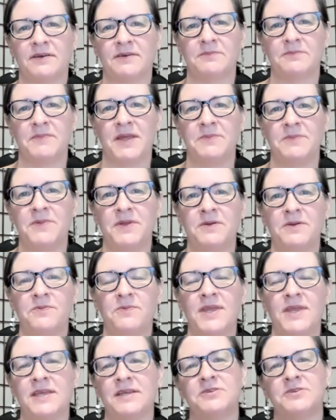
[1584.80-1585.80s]
Maybe
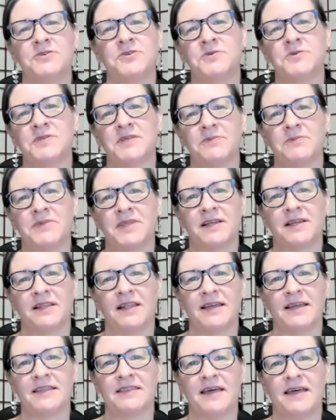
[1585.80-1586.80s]
we can do something
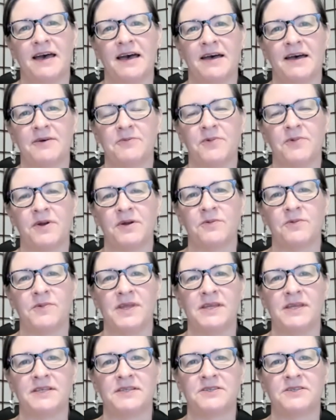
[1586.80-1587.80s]
like that, where
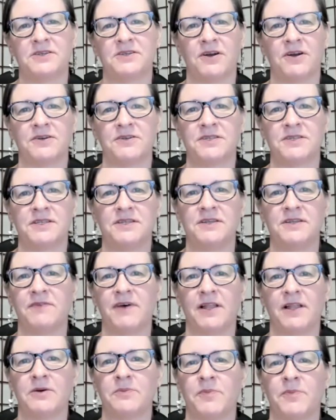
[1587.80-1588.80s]
we start to
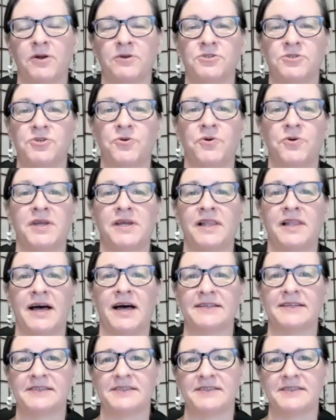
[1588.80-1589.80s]
develop our joy
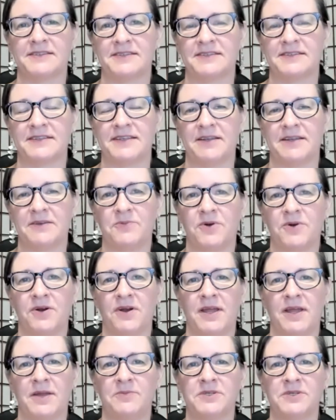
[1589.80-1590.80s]
glasses, and
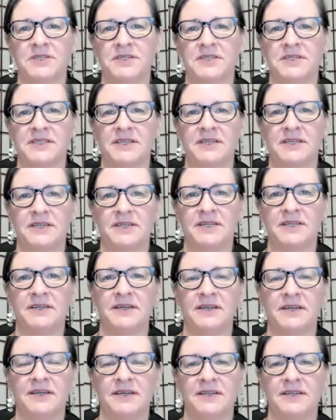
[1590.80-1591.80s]
we're able to see
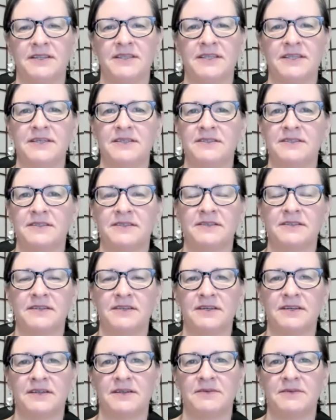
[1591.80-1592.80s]
these
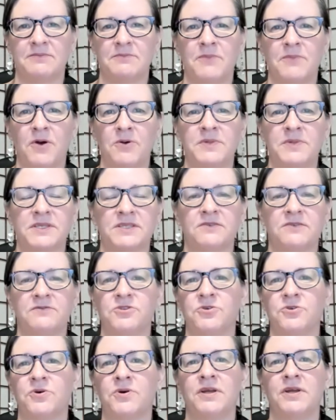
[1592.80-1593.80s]
moments of
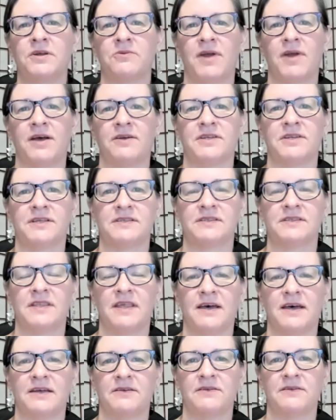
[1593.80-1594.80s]
joy around us
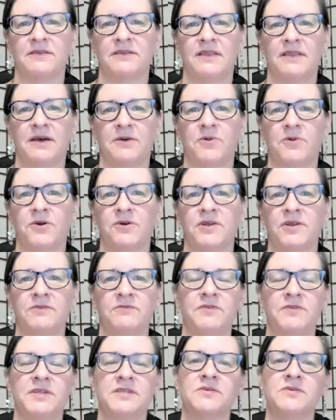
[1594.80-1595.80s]
that were
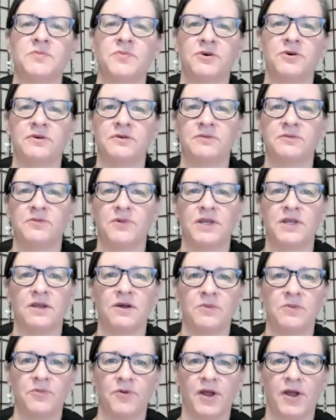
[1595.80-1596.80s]
invisible when
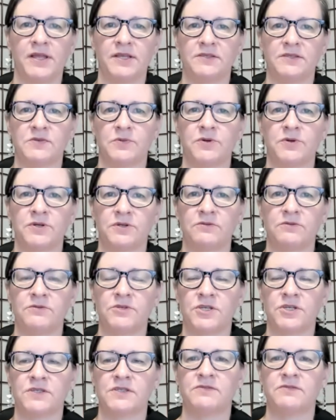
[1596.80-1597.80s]
our brains were
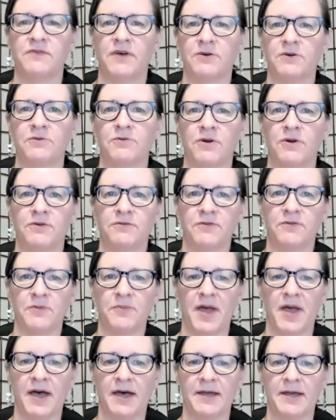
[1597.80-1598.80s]
just Velcro for
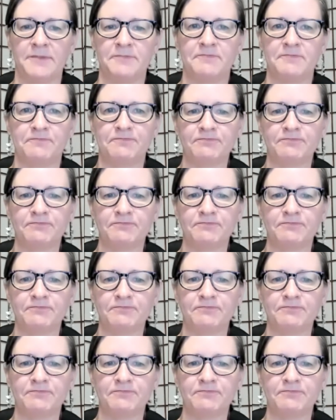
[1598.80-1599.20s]
bad.